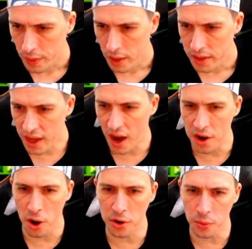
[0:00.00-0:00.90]
Yeah, I
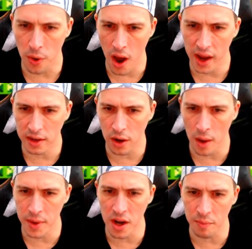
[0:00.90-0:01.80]
know, you're right.
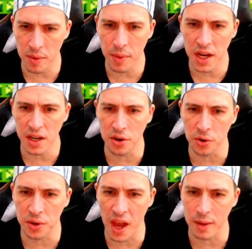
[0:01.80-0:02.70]
I mean, I've been meaning to
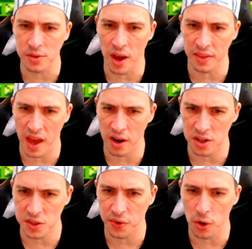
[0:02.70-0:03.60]
do games like that, I
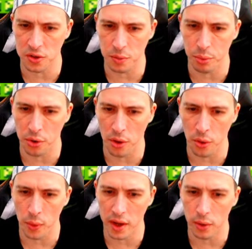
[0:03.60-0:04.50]
just forgot to put it on
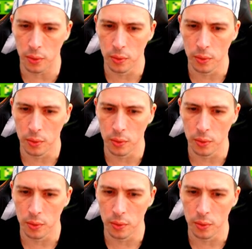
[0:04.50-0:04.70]
the wheel.